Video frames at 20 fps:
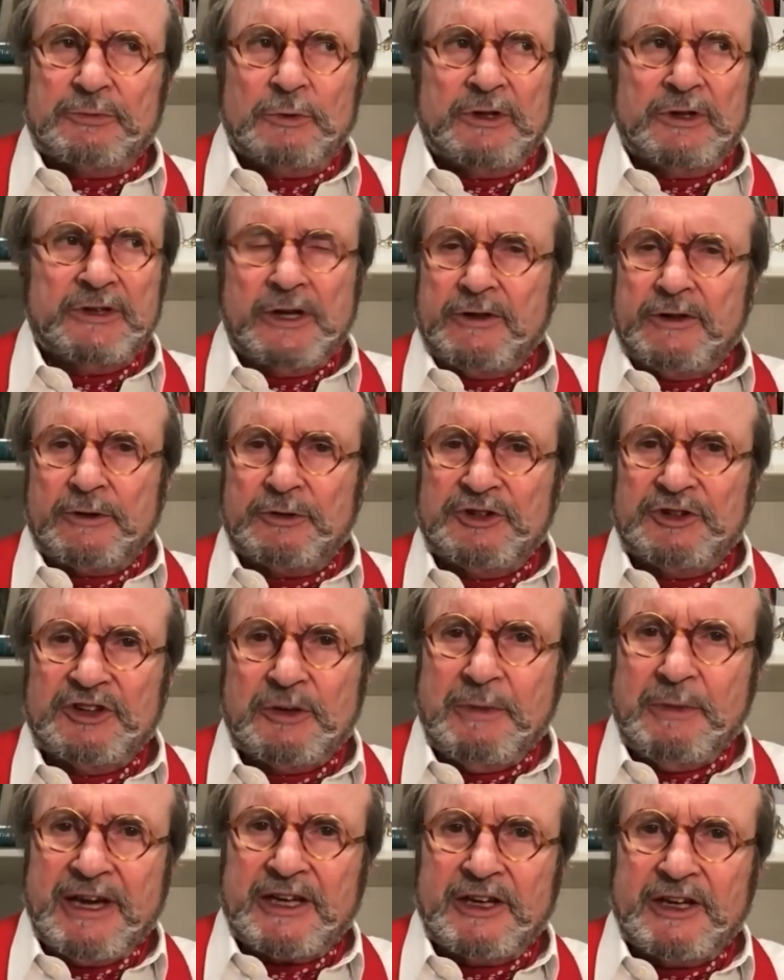Well, no, there isn't a
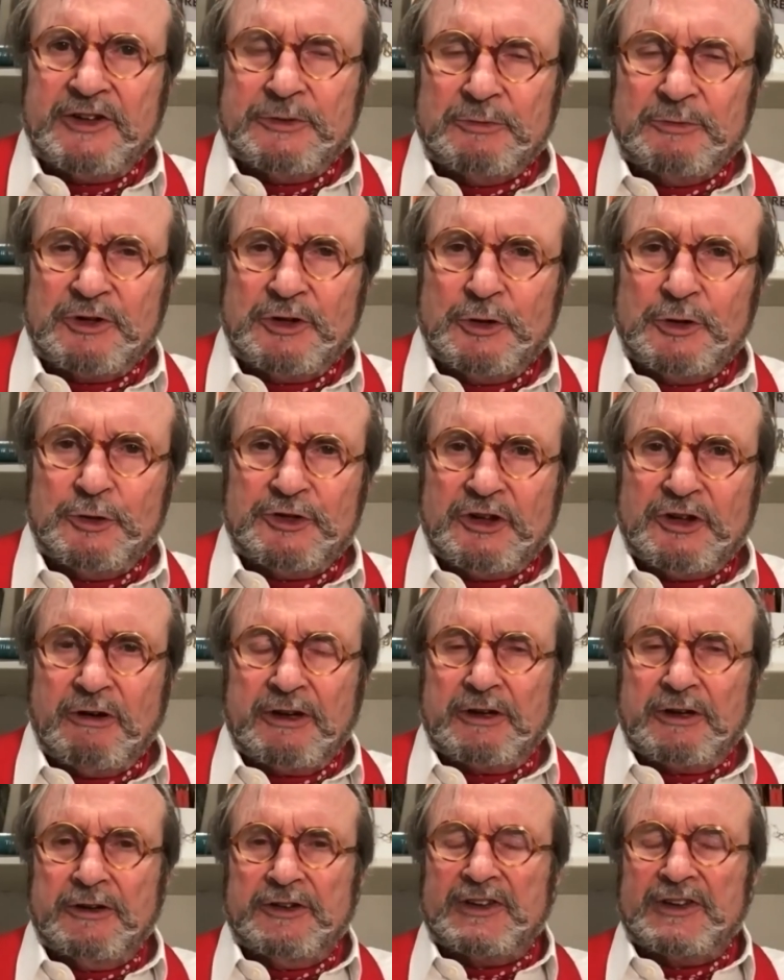mechanism to do so. I
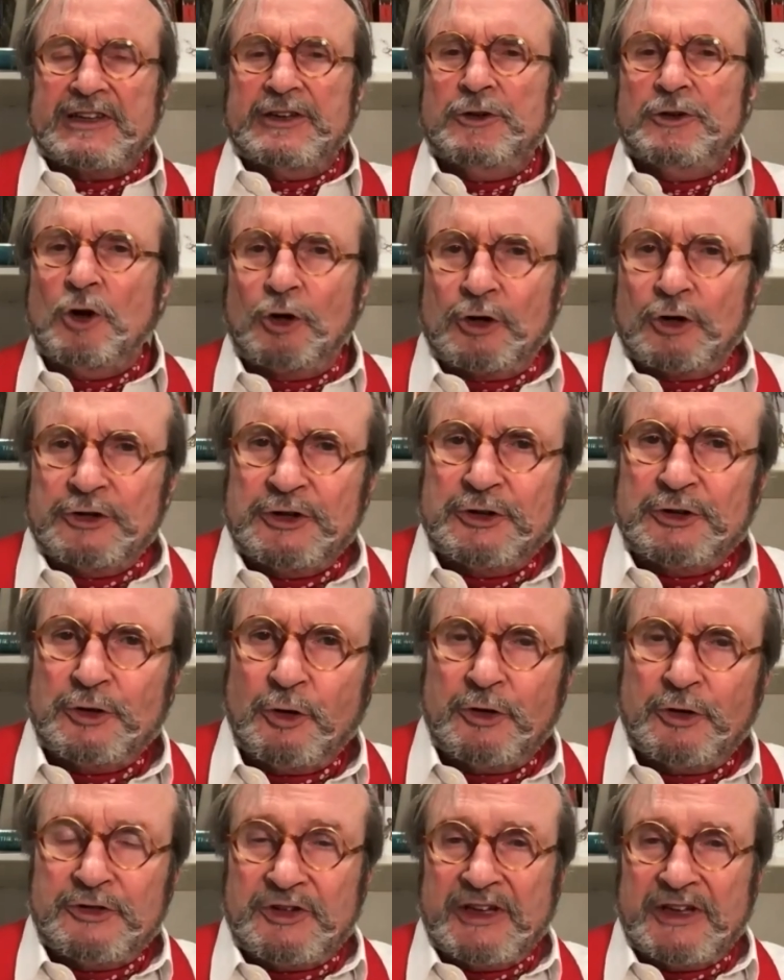can't exactly knock on the
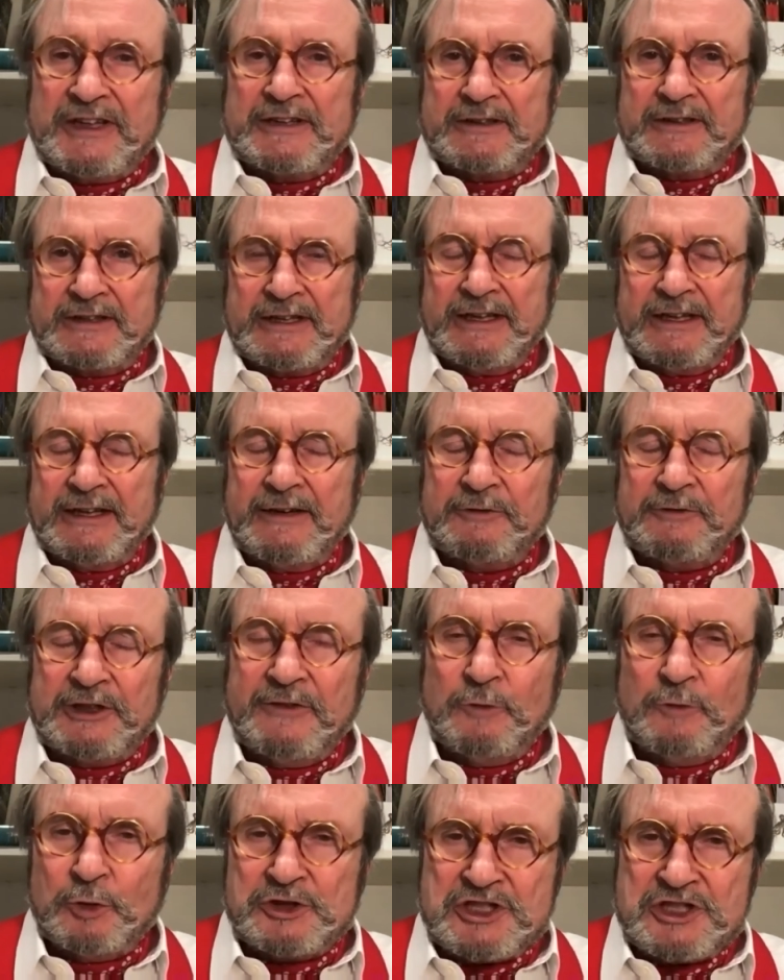door and say, Can I have
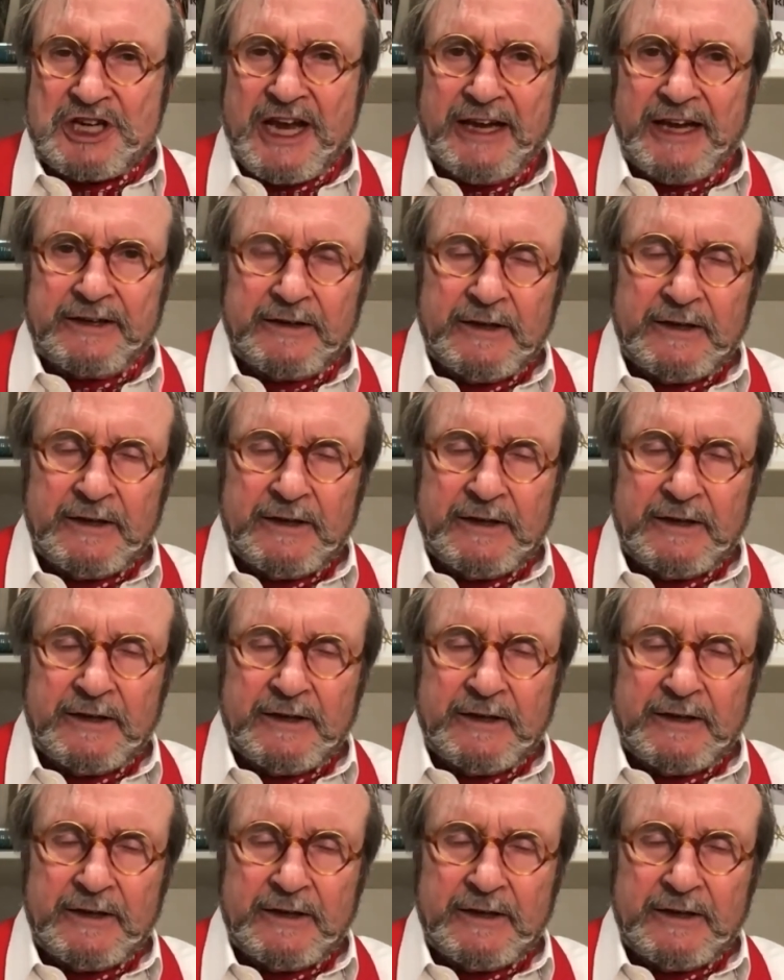give you a check?